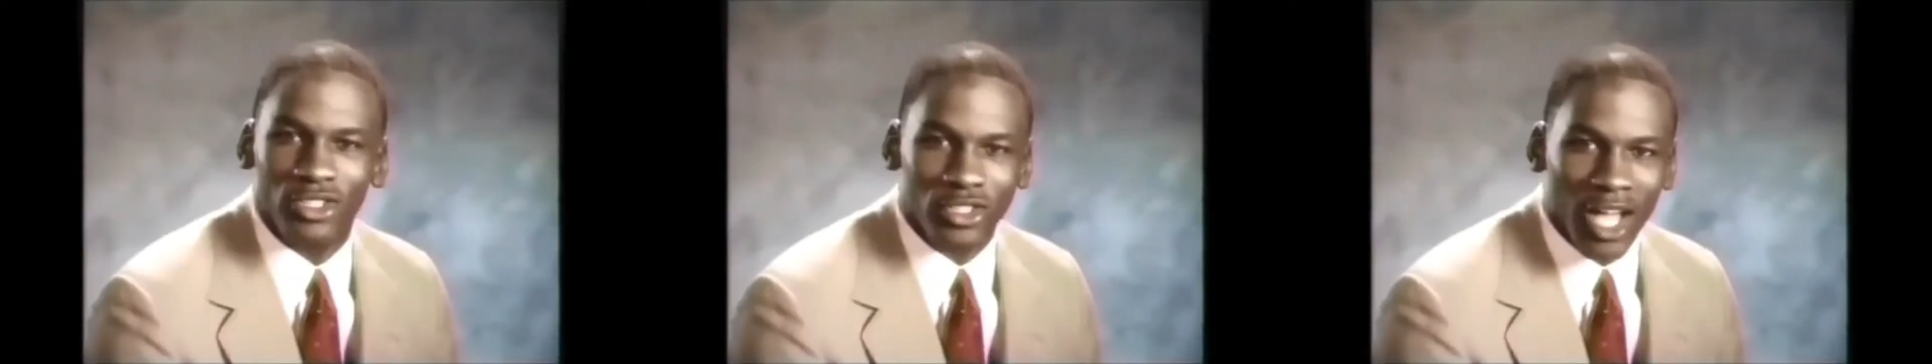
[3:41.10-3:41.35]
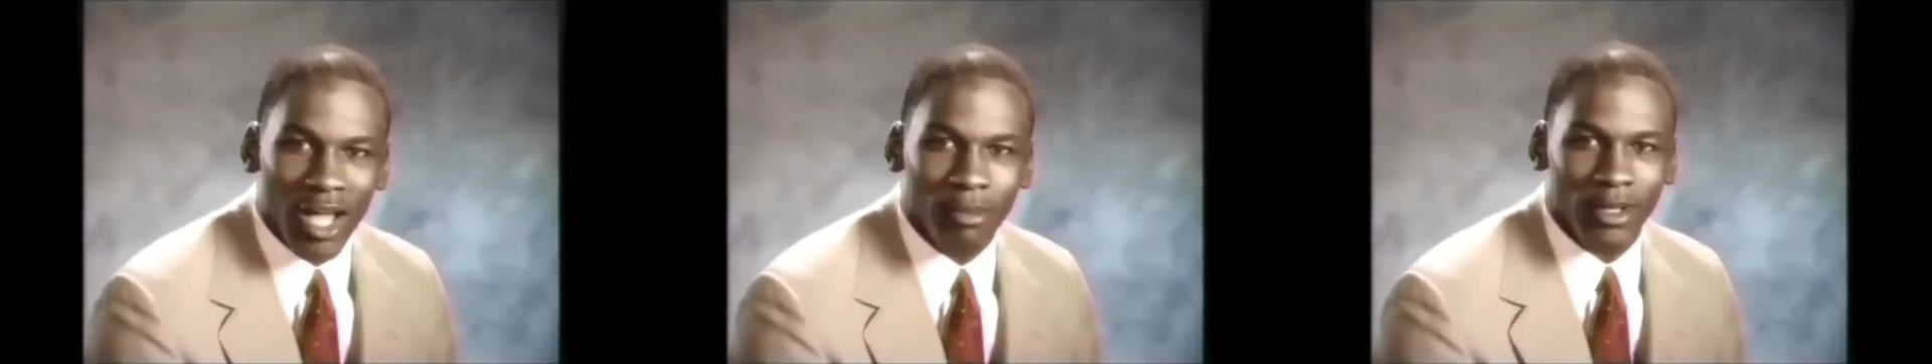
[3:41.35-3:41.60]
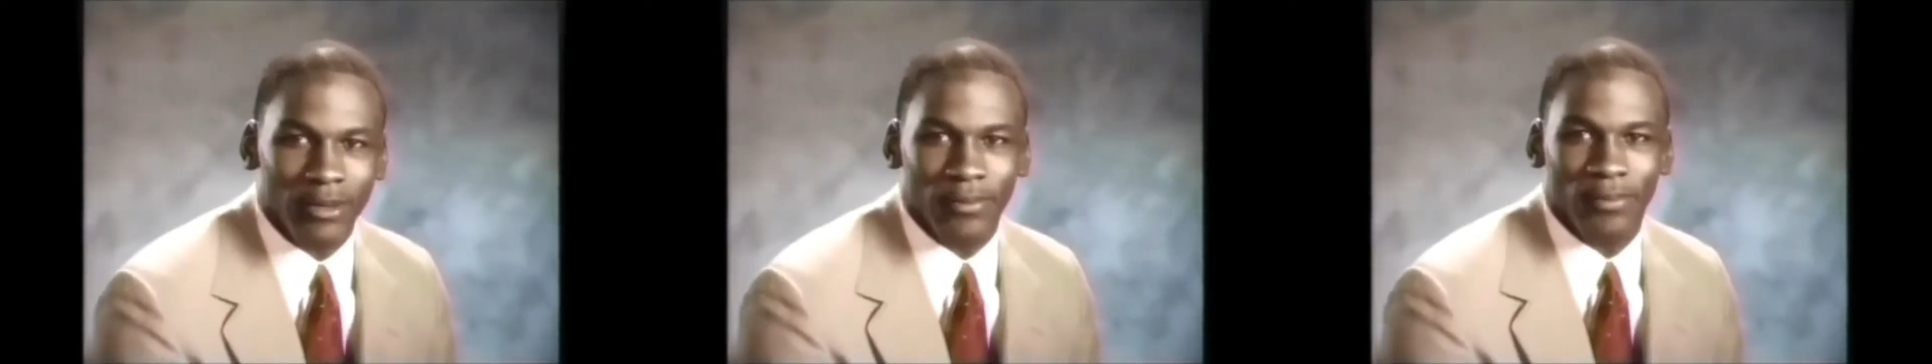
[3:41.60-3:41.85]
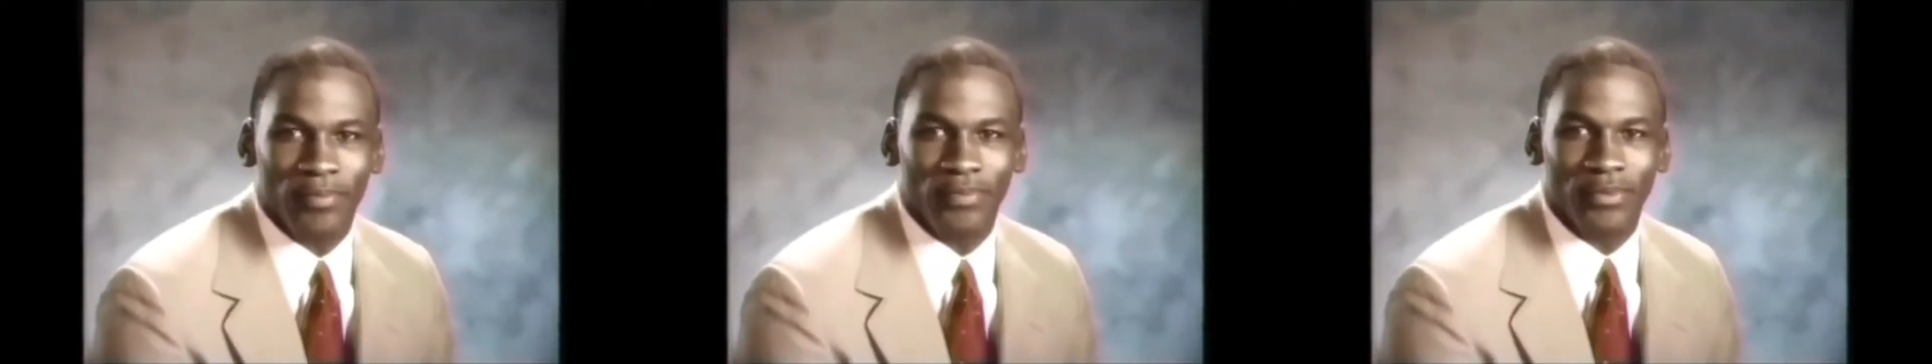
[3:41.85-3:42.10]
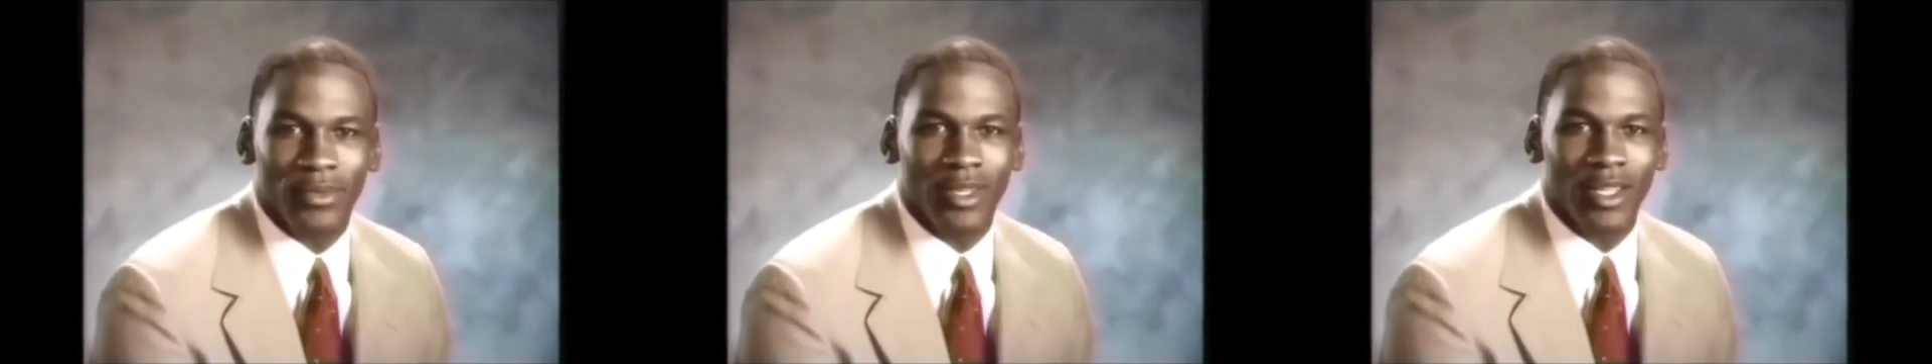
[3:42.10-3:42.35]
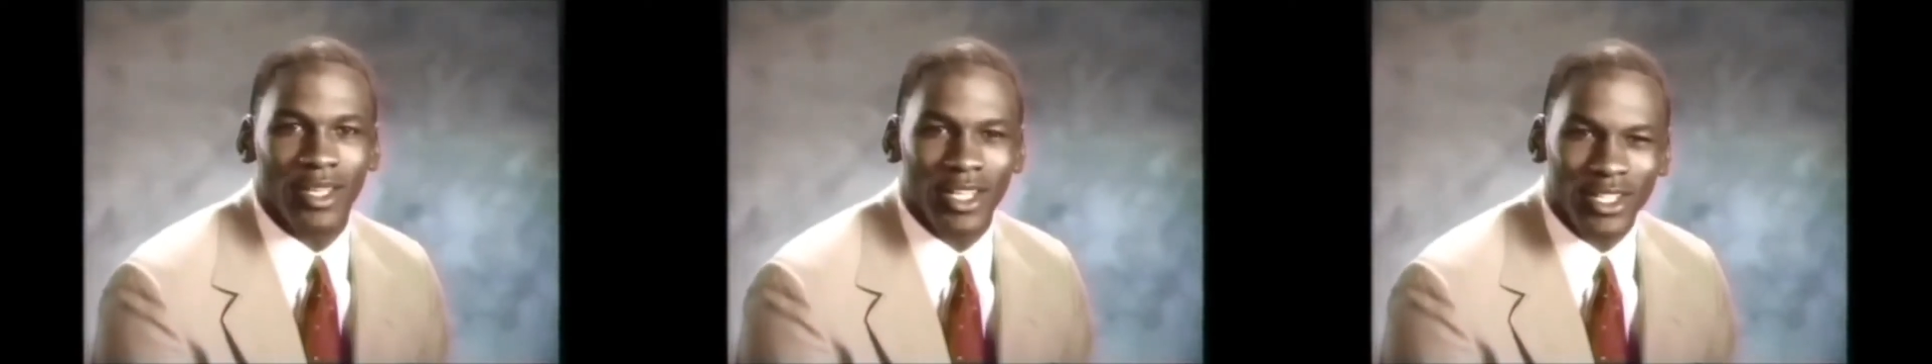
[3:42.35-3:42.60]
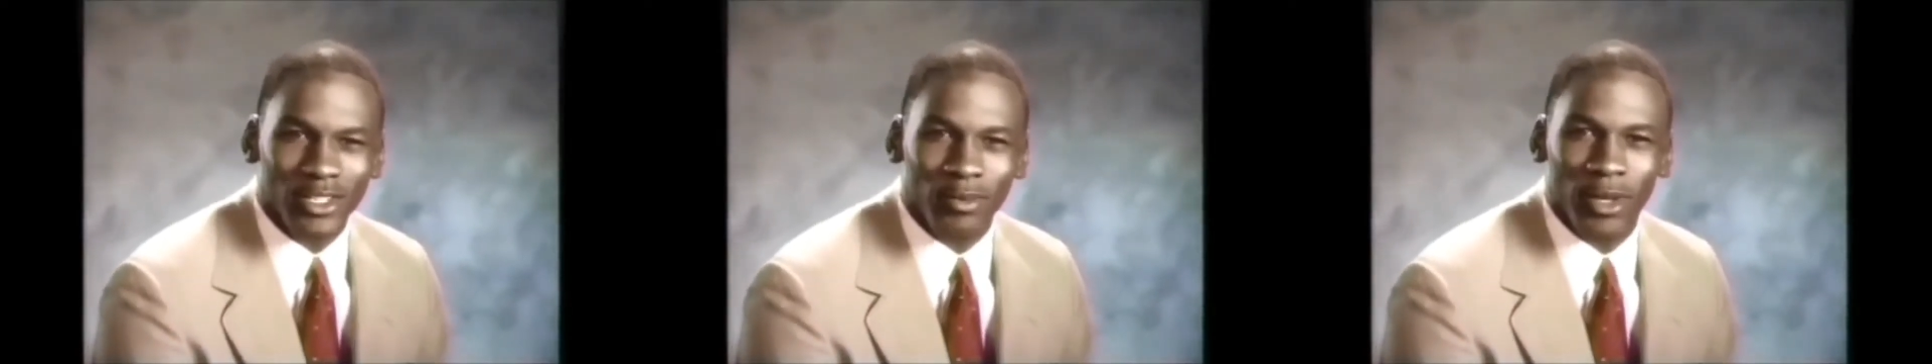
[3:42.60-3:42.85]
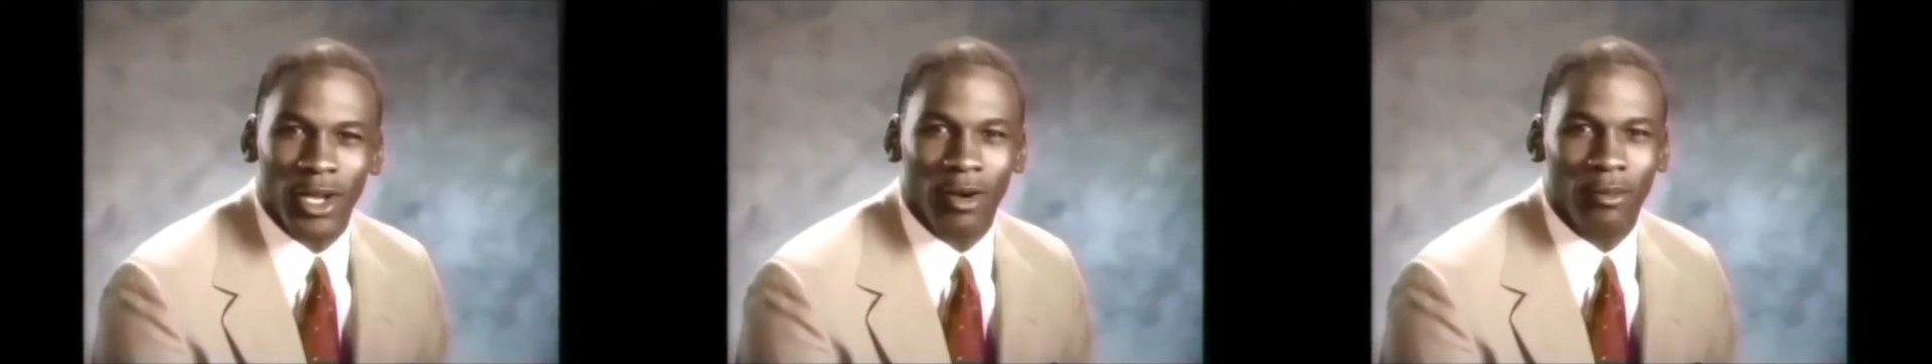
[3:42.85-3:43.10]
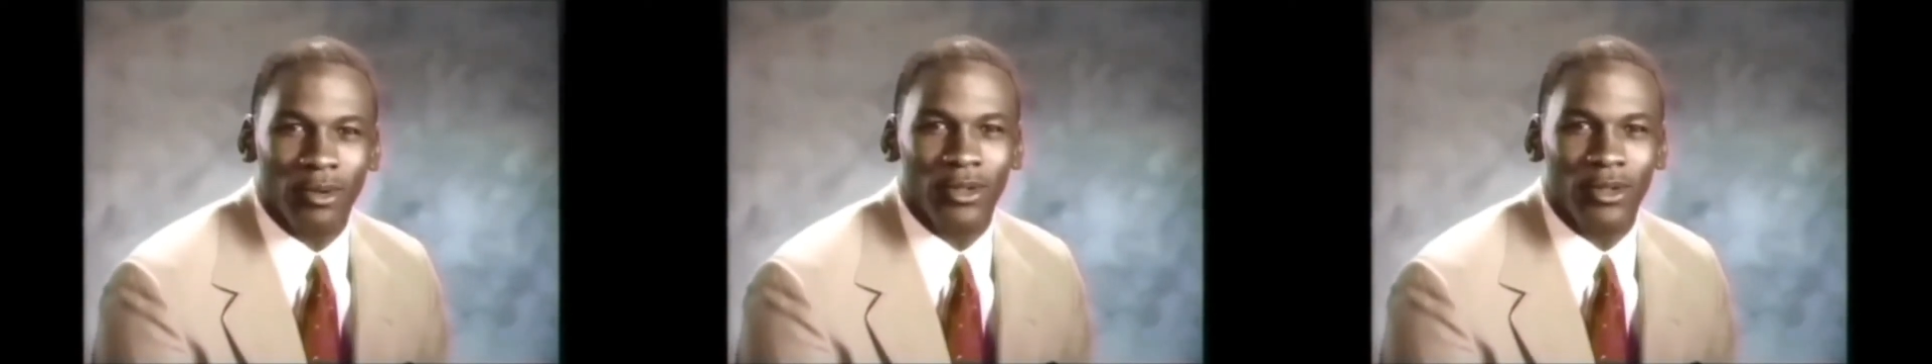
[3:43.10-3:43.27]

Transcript: Stop it. Get some help.